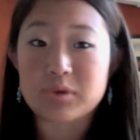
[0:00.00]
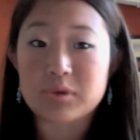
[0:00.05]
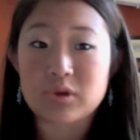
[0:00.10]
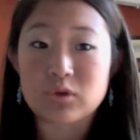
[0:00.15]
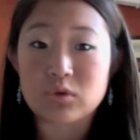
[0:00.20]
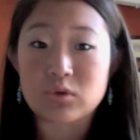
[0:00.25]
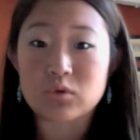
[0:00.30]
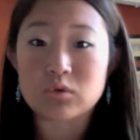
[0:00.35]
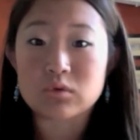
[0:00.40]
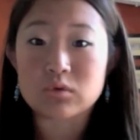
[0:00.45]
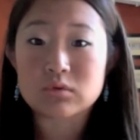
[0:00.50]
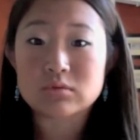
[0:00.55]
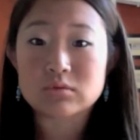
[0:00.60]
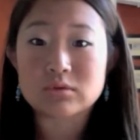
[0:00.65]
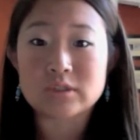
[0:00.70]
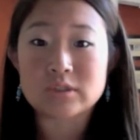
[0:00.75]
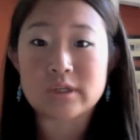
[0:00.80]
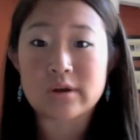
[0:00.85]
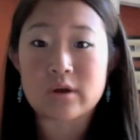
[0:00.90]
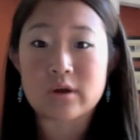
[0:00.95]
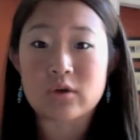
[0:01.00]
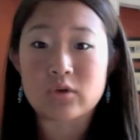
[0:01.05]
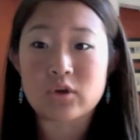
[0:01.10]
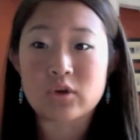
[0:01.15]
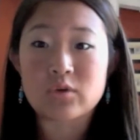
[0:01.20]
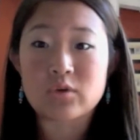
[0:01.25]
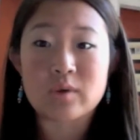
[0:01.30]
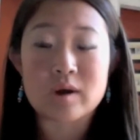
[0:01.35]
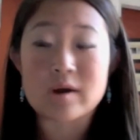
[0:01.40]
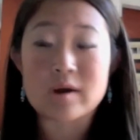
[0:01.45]
you. You know,
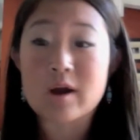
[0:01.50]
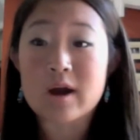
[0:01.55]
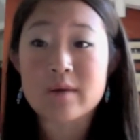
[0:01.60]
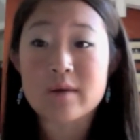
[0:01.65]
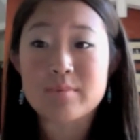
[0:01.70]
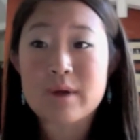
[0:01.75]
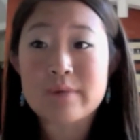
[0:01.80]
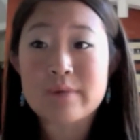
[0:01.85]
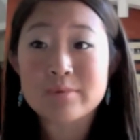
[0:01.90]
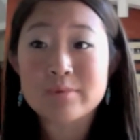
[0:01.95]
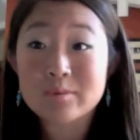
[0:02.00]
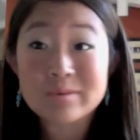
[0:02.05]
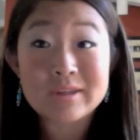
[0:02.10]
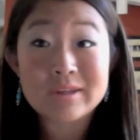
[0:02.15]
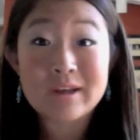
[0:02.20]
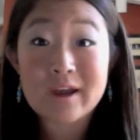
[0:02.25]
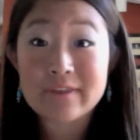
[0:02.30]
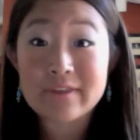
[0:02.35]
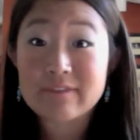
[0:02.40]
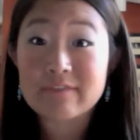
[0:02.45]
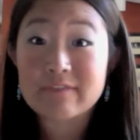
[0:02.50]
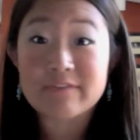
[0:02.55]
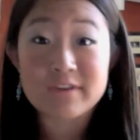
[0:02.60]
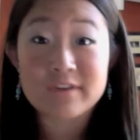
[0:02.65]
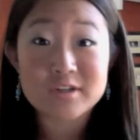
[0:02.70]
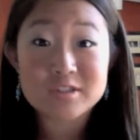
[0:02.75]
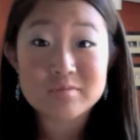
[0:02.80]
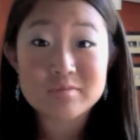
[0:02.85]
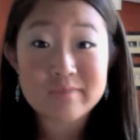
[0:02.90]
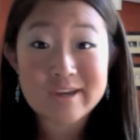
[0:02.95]
you are probably not the
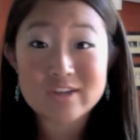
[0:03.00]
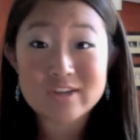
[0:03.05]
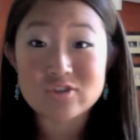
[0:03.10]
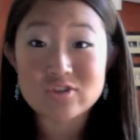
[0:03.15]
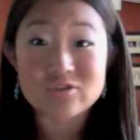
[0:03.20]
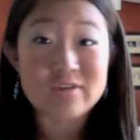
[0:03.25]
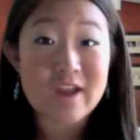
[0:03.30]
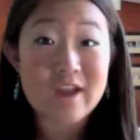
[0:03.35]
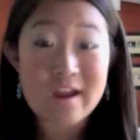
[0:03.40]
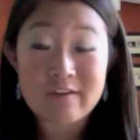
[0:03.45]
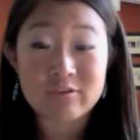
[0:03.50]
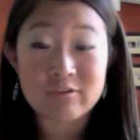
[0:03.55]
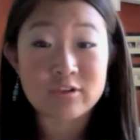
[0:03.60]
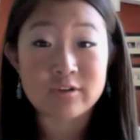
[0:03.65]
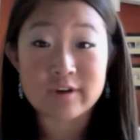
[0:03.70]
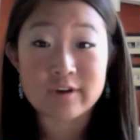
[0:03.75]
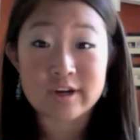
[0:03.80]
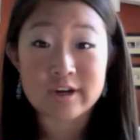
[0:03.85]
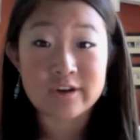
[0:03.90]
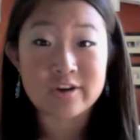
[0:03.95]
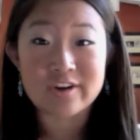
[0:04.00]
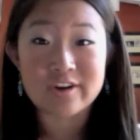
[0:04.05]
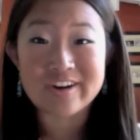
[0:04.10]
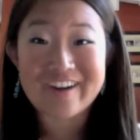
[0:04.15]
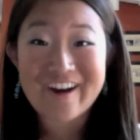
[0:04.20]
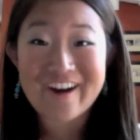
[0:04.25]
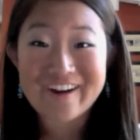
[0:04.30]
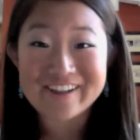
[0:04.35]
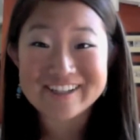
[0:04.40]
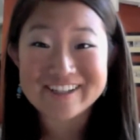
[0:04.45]
first major ever in your
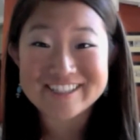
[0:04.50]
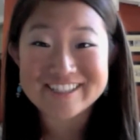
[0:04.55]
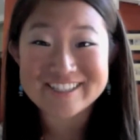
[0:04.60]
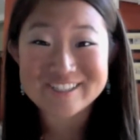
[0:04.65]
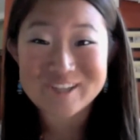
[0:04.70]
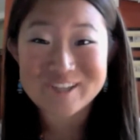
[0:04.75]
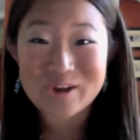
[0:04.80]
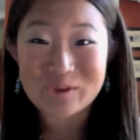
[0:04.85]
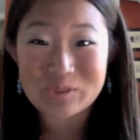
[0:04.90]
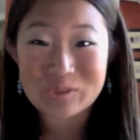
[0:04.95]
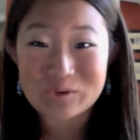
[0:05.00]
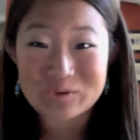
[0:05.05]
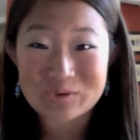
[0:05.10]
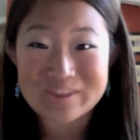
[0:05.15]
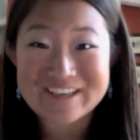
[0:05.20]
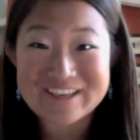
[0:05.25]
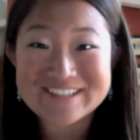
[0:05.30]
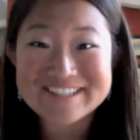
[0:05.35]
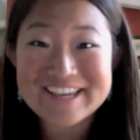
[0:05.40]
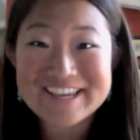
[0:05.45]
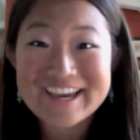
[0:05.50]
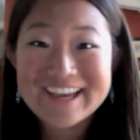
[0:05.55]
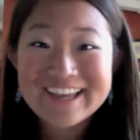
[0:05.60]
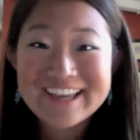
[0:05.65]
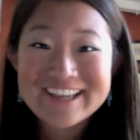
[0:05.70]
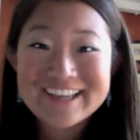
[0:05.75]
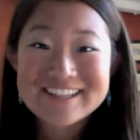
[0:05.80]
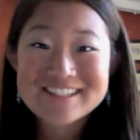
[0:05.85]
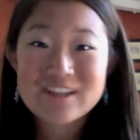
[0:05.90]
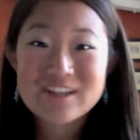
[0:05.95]
college to go through this.
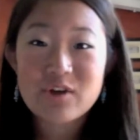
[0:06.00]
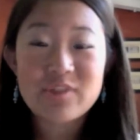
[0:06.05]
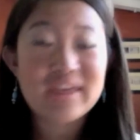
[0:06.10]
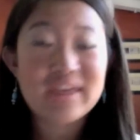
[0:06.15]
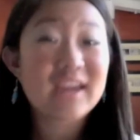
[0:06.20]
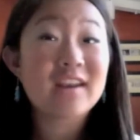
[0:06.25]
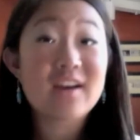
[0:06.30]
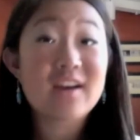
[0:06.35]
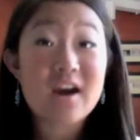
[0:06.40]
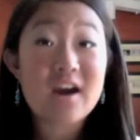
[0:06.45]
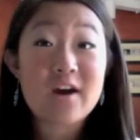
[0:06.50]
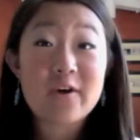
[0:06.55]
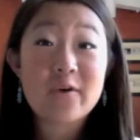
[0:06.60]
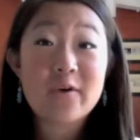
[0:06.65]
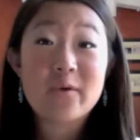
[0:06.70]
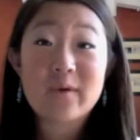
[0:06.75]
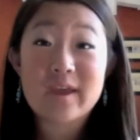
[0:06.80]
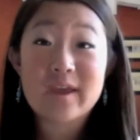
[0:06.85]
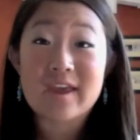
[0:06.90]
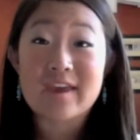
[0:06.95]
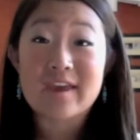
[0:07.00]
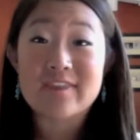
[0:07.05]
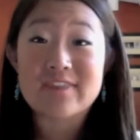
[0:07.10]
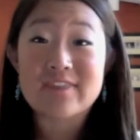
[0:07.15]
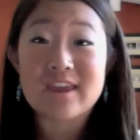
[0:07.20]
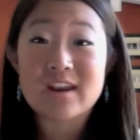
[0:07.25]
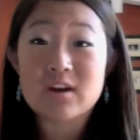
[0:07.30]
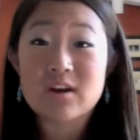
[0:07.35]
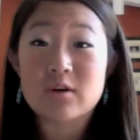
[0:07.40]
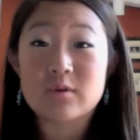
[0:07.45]
So they know, and
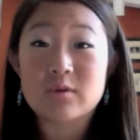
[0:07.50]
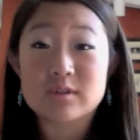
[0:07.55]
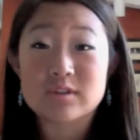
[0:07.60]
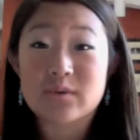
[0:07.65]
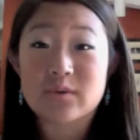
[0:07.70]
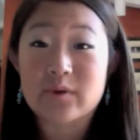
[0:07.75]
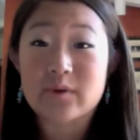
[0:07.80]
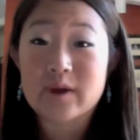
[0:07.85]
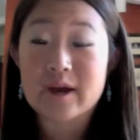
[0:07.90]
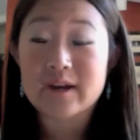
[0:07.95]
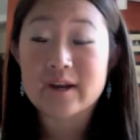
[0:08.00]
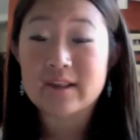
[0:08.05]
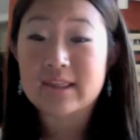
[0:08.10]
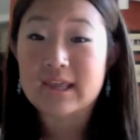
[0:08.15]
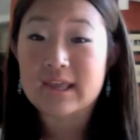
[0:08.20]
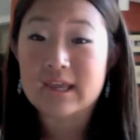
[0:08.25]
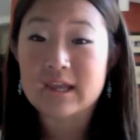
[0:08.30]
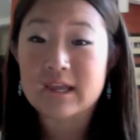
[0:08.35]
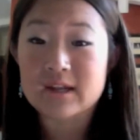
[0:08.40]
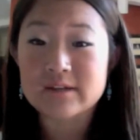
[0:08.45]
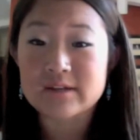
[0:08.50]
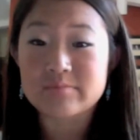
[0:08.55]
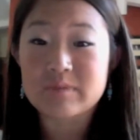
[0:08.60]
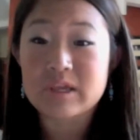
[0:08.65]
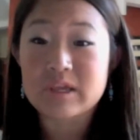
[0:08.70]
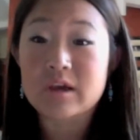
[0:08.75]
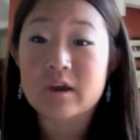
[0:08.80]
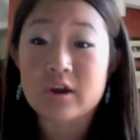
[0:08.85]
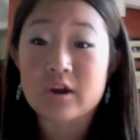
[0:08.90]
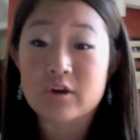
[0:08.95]
they know what's going on, and they could
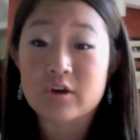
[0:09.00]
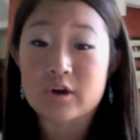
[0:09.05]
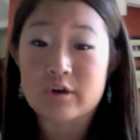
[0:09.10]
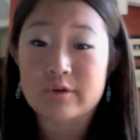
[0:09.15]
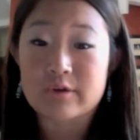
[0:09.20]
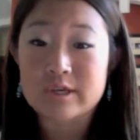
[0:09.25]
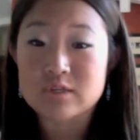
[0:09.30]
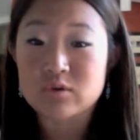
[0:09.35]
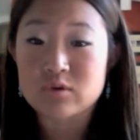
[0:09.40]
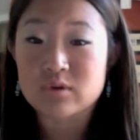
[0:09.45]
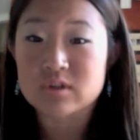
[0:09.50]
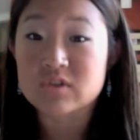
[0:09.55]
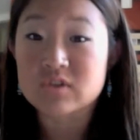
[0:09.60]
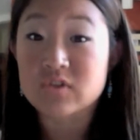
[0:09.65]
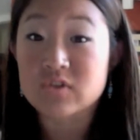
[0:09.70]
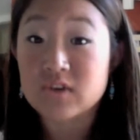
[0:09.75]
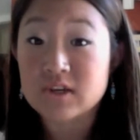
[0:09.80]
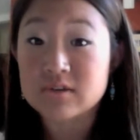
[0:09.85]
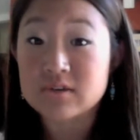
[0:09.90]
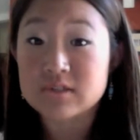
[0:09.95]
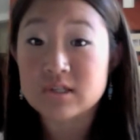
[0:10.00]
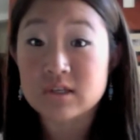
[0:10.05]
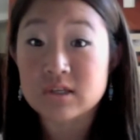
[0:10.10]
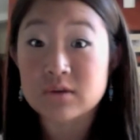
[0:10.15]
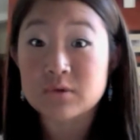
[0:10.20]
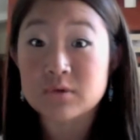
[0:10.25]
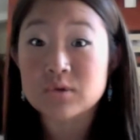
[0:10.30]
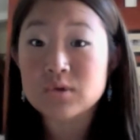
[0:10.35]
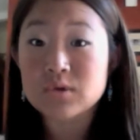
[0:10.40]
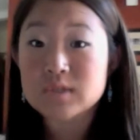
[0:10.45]
be a great resource for you to
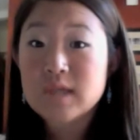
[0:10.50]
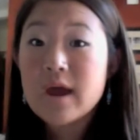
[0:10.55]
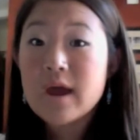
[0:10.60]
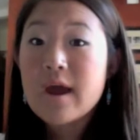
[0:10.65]
use.